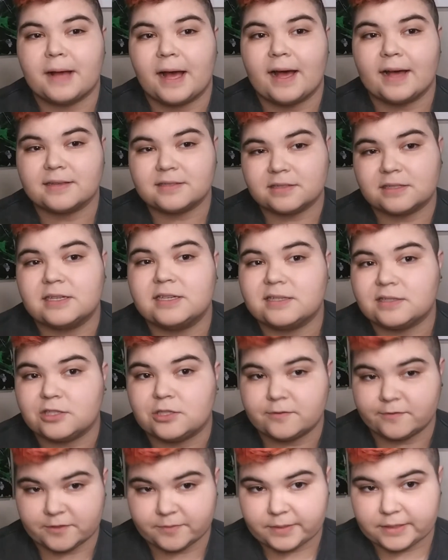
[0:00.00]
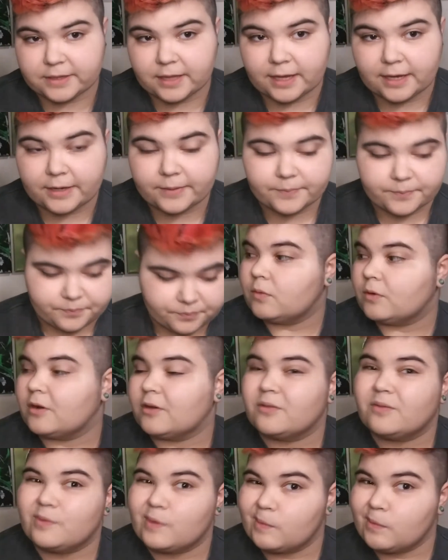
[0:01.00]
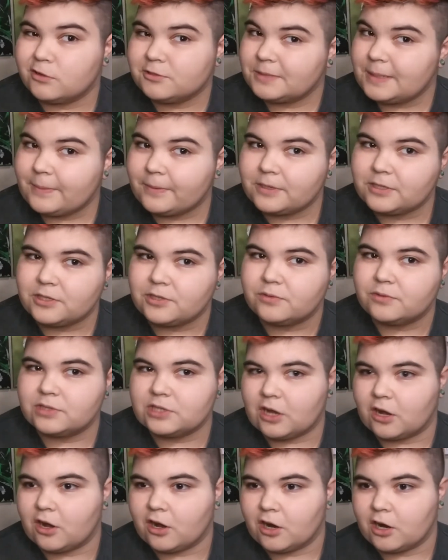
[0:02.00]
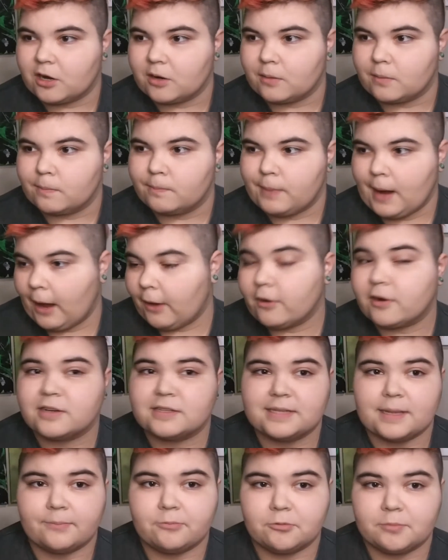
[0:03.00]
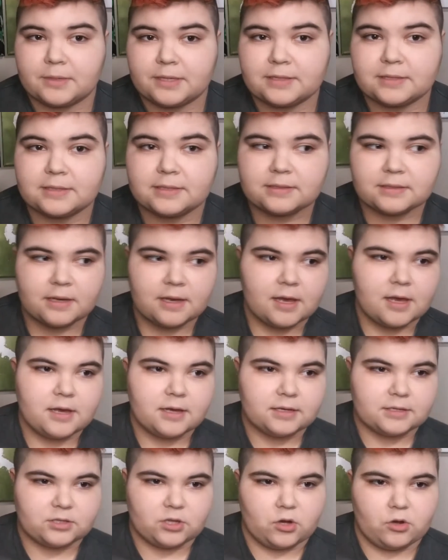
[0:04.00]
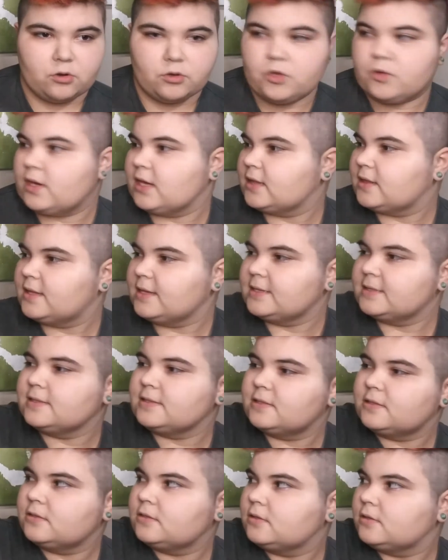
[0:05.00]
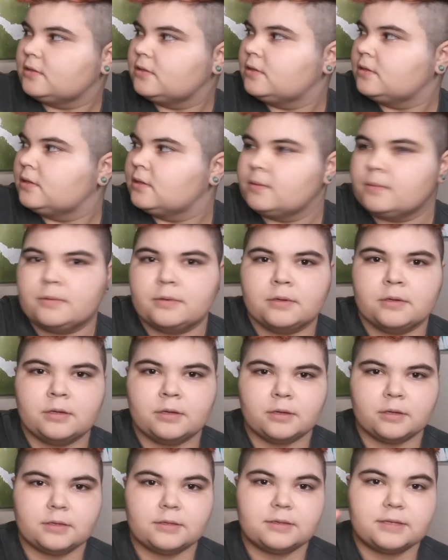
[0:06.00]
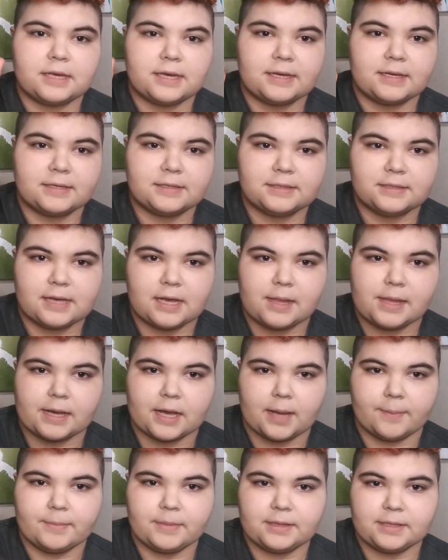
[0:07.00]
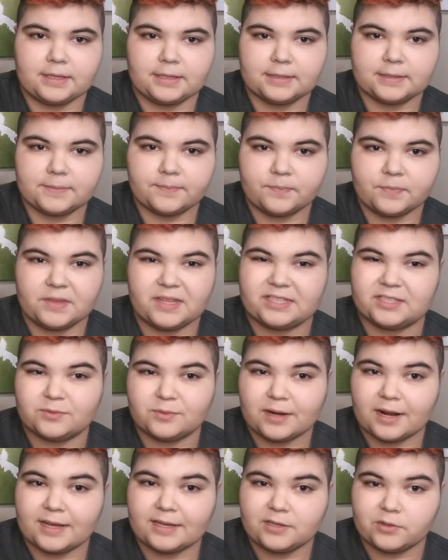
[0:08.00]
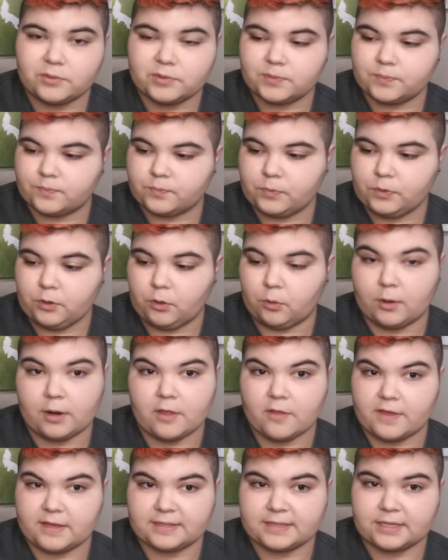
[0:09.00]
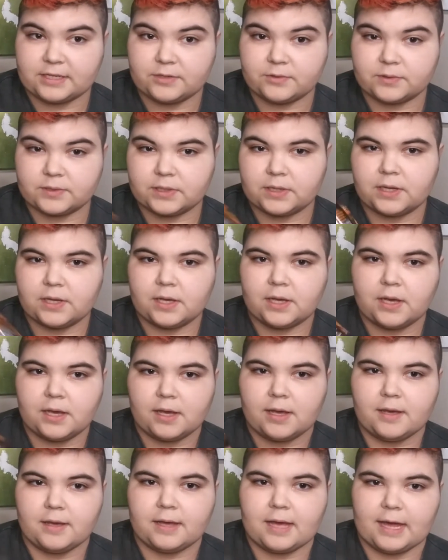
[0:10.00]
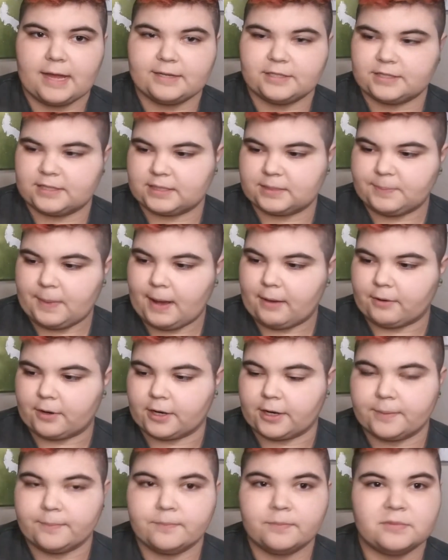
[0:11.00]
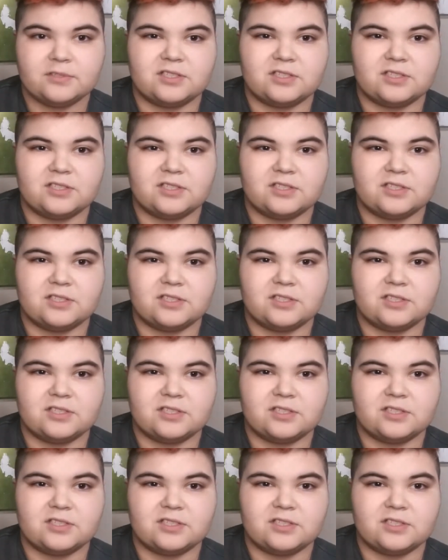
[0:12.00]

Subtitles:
bask in UVB light. Well, what most people use are powder supplements. So you get these little things and they come in these. This is what I use, or one of the things I use, and it's just this powder,